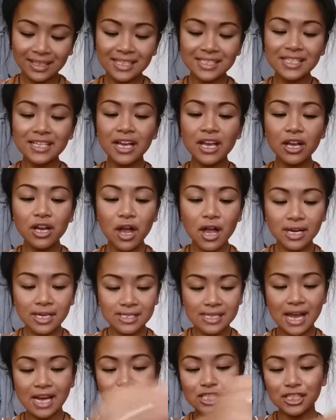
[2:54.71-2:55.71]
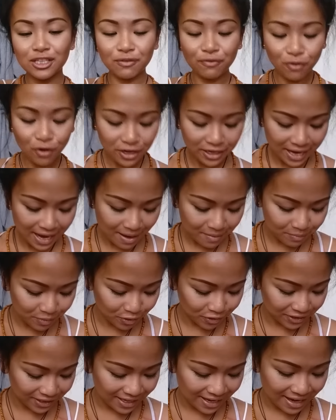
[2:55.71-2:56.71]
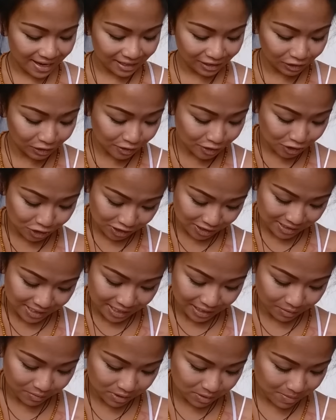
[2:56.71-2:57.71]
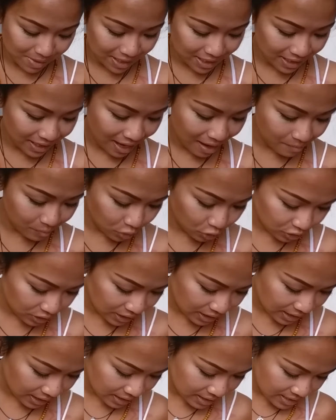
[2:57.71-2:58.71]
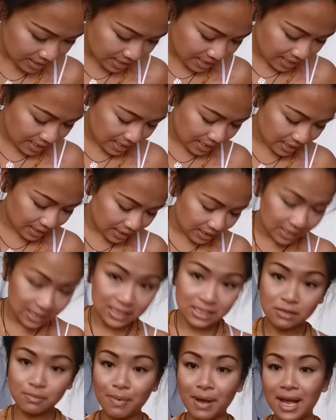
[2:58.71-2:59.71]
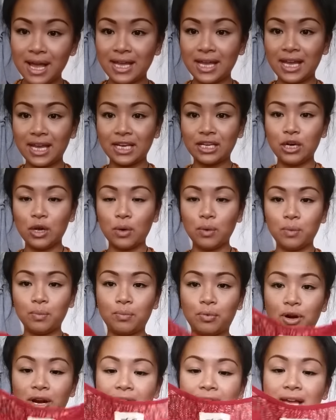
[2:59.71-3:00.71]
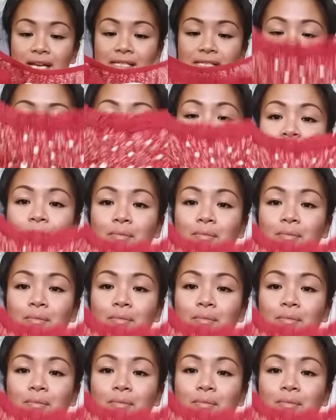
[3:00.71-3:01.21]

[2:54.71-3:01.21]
Next thing I got is actually for Cambodia. It looks just like it was made in Cambodia. It is by a no brand,